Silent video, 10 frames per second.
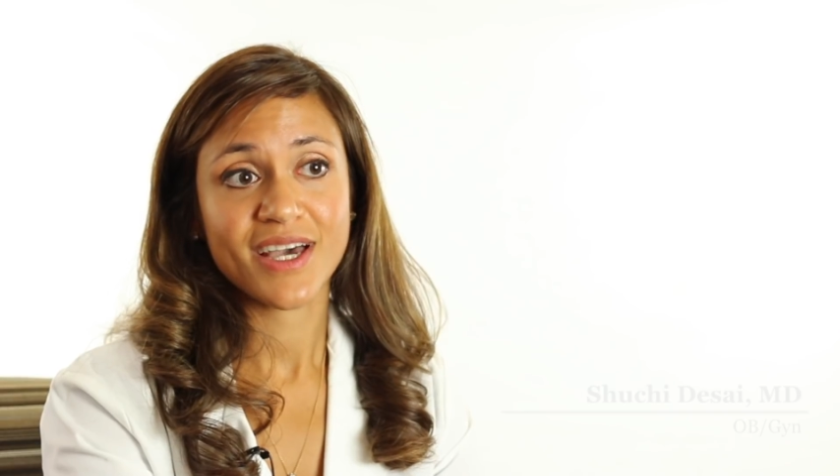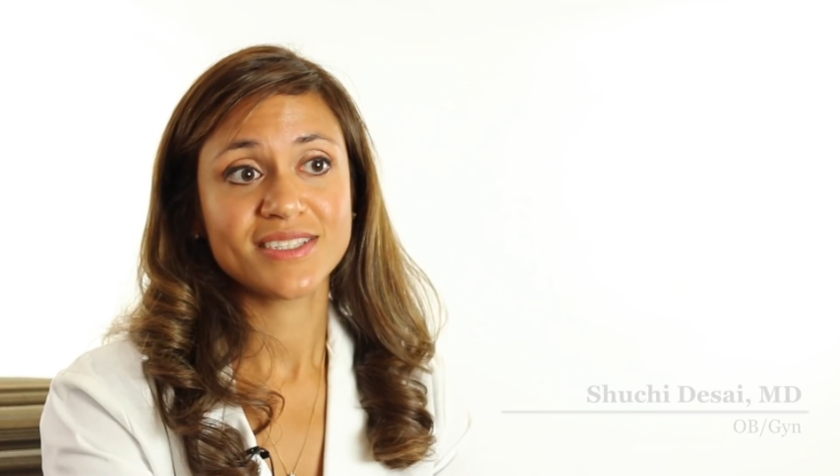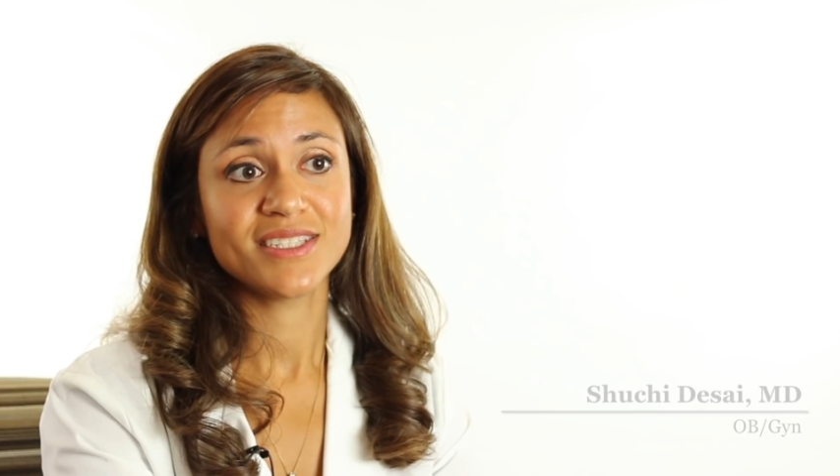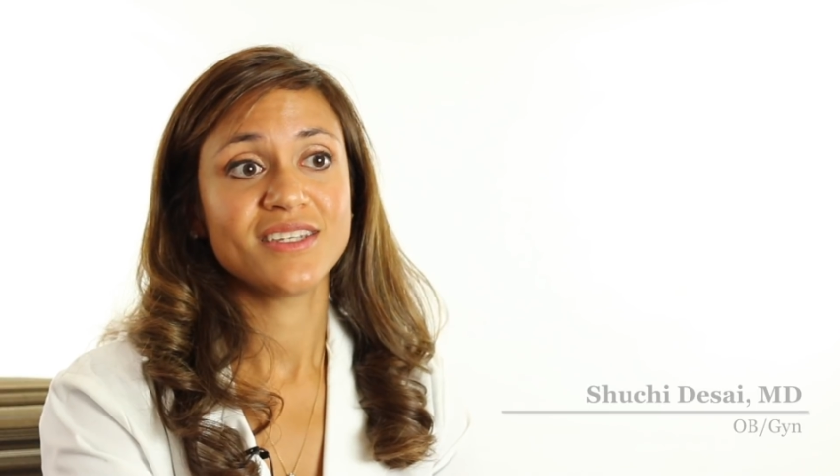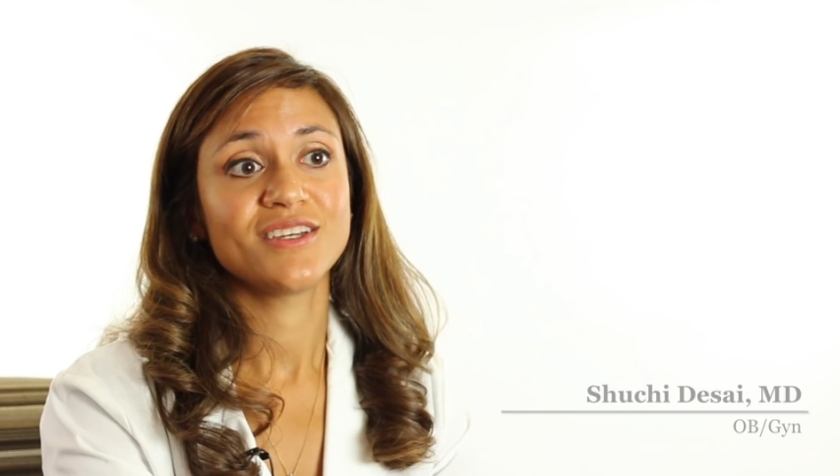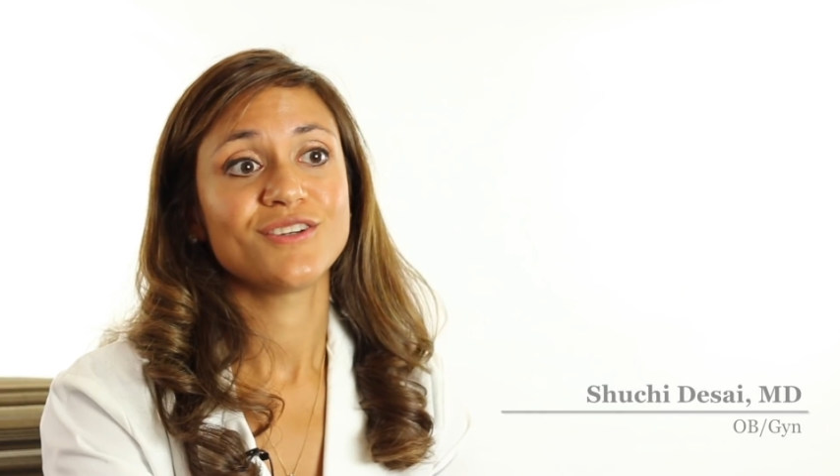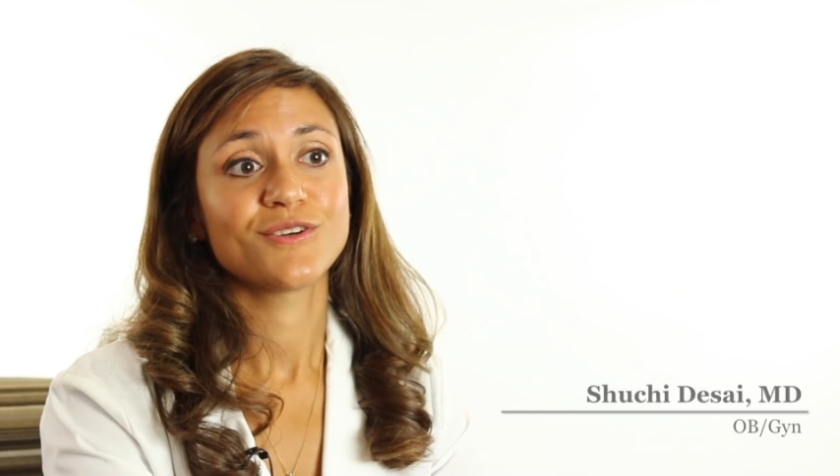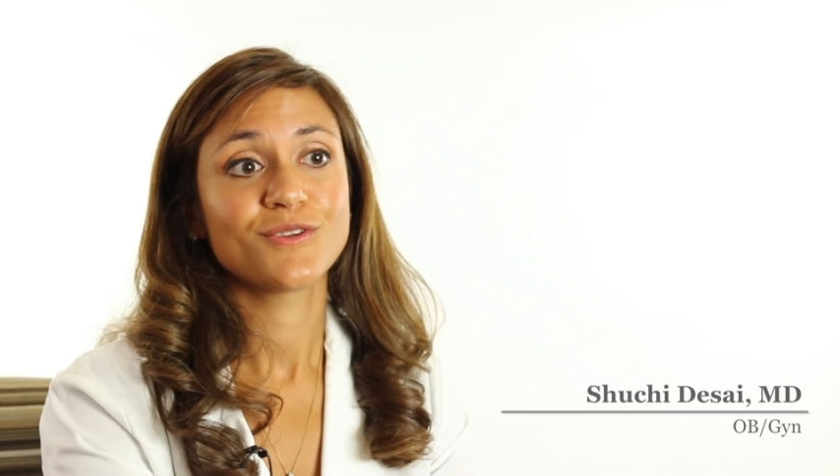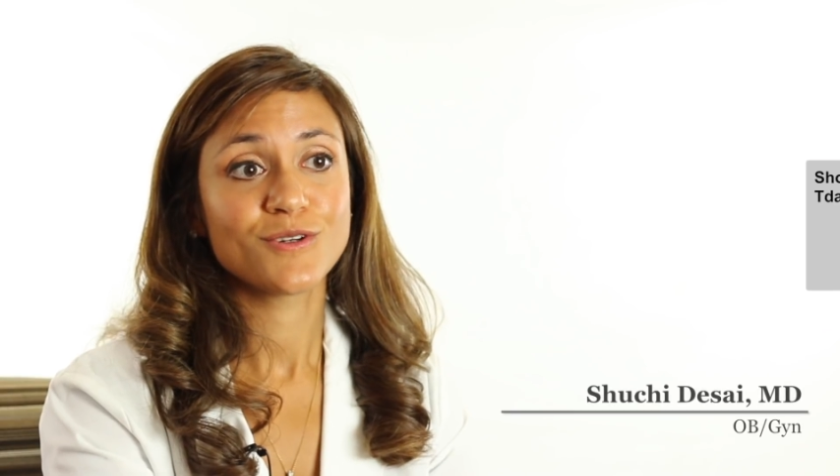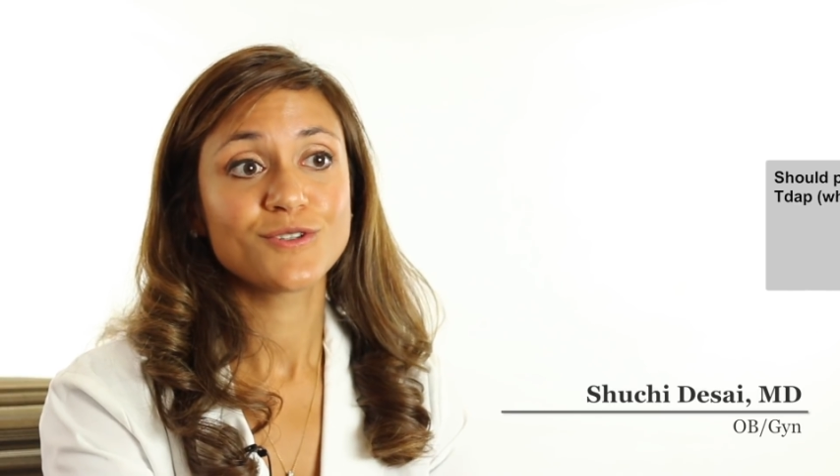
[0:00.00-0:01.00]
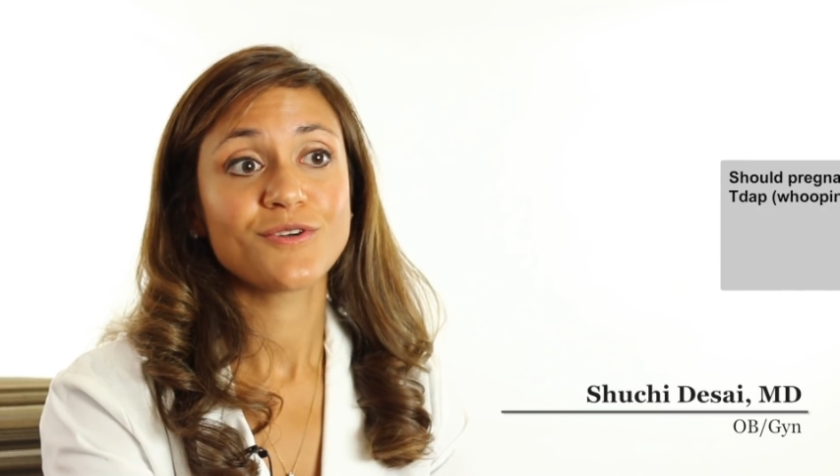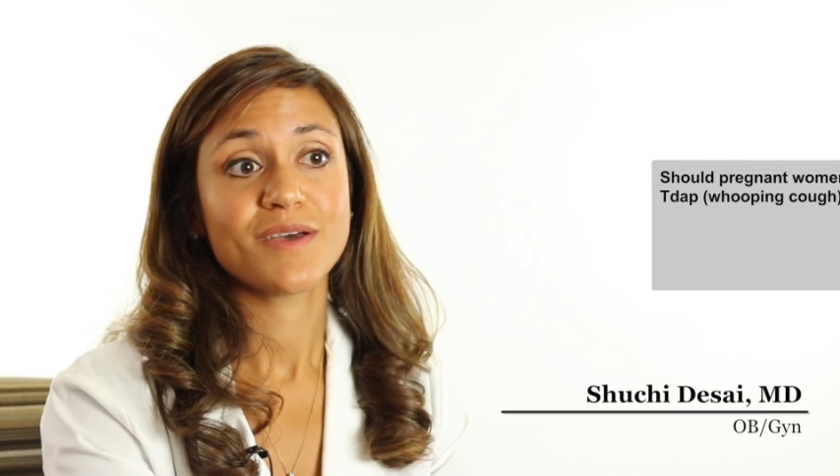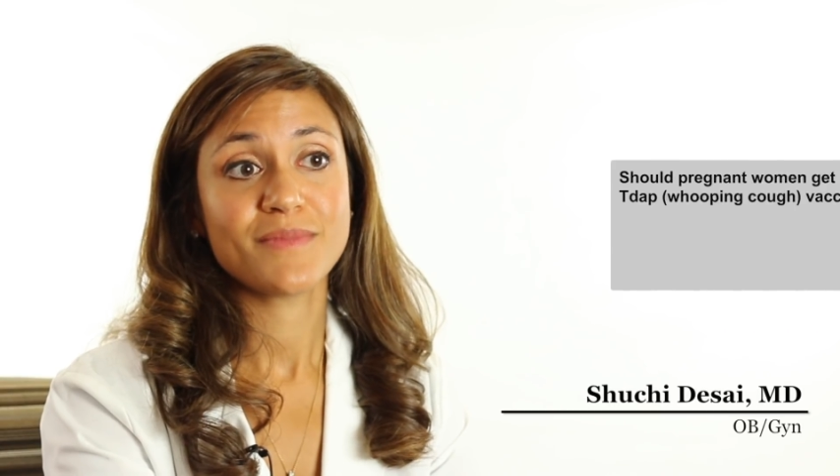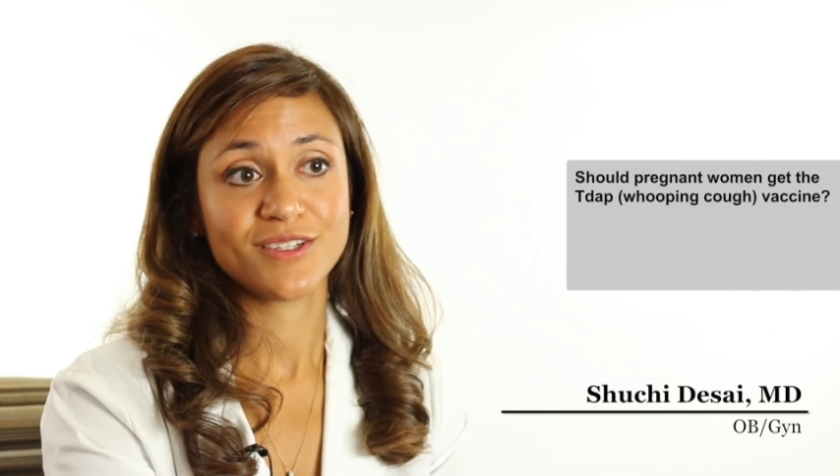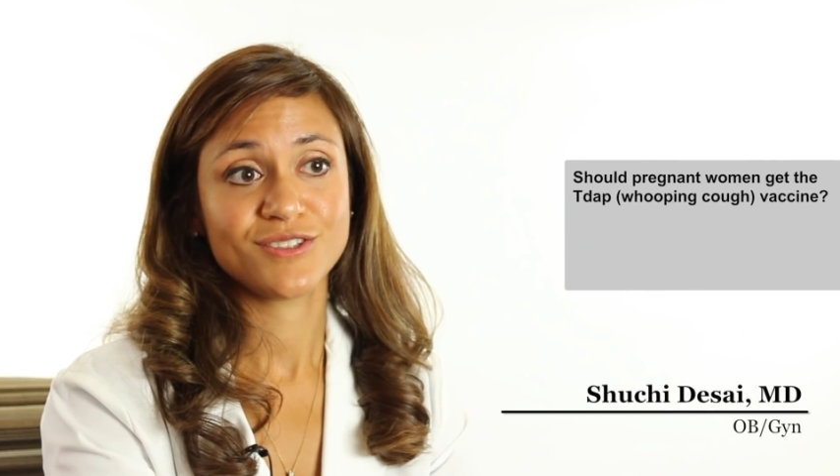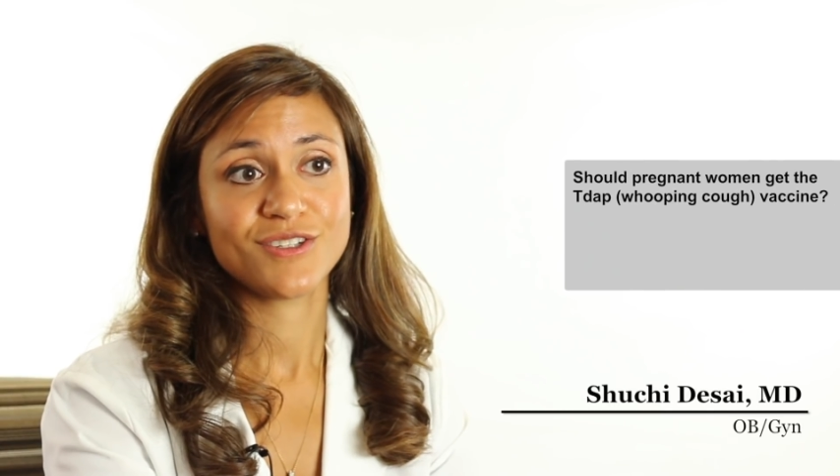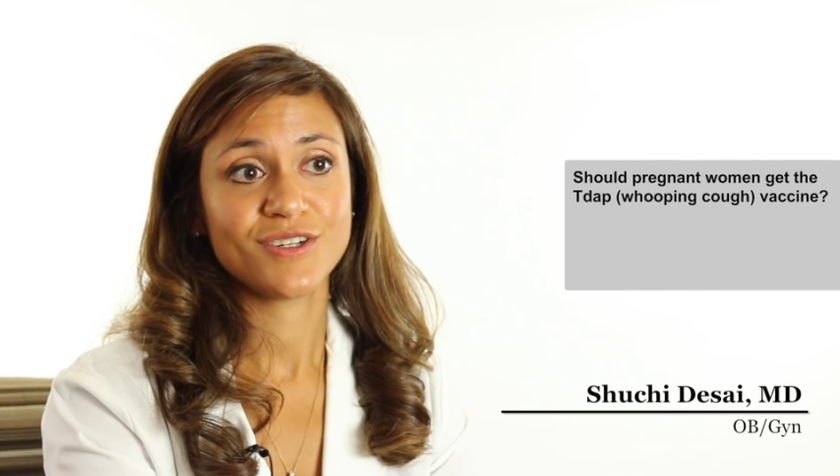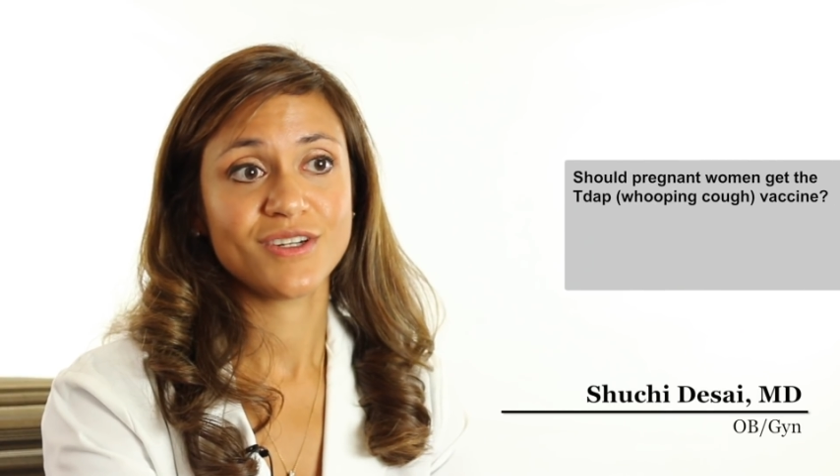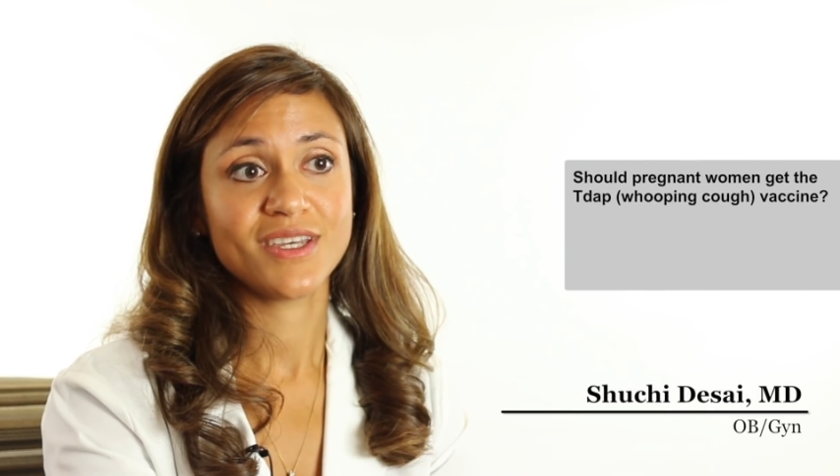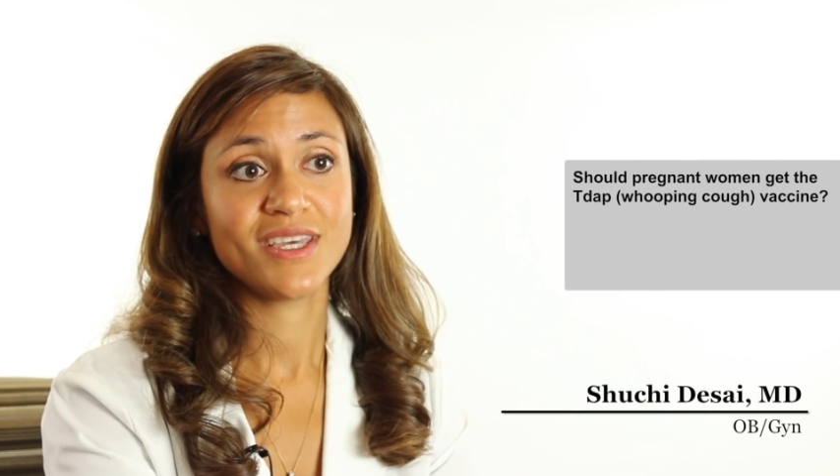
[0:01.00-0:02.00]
vaccine in your 3rd trimester,